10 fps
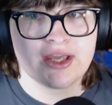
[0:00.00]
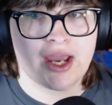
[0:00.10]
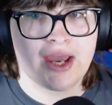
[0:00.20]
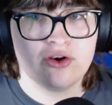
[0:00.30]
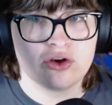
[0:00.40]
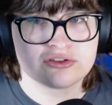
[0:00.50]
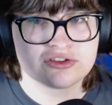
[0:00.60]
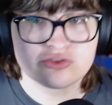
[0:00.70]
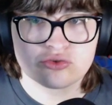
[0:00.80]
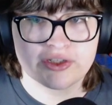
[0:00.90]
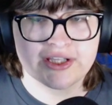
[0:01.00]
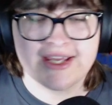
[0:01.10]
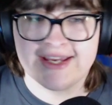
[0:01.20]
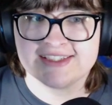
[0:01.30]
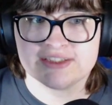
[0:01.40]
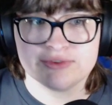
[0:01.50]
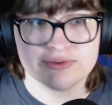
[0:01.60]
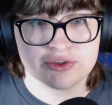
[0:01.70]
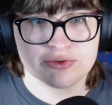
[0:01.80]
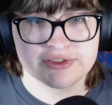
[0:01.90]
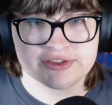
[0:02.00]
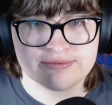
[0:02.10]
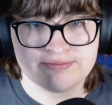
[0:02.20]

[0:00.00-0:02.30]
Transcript: and not destroying the ears of your viewers.